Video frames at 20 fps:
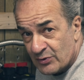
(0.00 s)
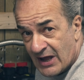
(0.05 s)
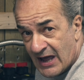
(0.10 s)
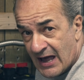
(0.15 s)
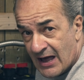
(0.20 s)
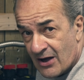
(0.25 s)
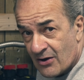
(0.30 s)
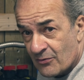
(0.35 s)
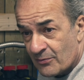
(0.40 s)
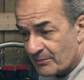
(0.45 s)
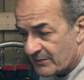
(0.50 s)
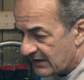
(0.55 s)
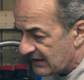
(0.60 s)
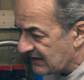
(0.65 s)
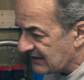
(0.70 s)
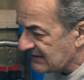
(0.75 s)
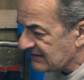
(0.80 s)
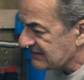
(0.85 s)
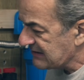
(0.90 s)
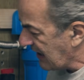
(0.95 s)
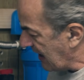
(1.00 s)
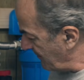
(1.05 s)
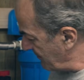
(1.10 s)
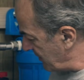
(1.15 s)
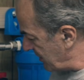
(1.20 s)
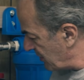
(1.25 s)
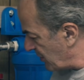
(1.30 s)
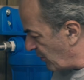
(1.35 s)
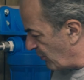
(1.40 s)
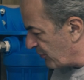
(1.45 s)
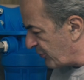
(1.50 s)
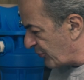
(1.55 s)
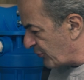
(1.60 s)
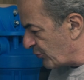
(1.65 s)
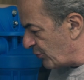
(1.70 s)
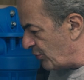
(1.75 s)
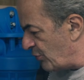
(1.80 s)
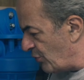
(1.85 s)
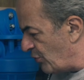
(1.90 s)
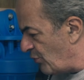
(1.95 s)
now is I'm going to go
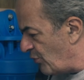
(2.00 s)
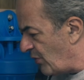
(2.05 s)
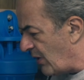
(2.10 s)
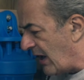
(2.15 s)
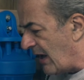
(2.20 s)
through,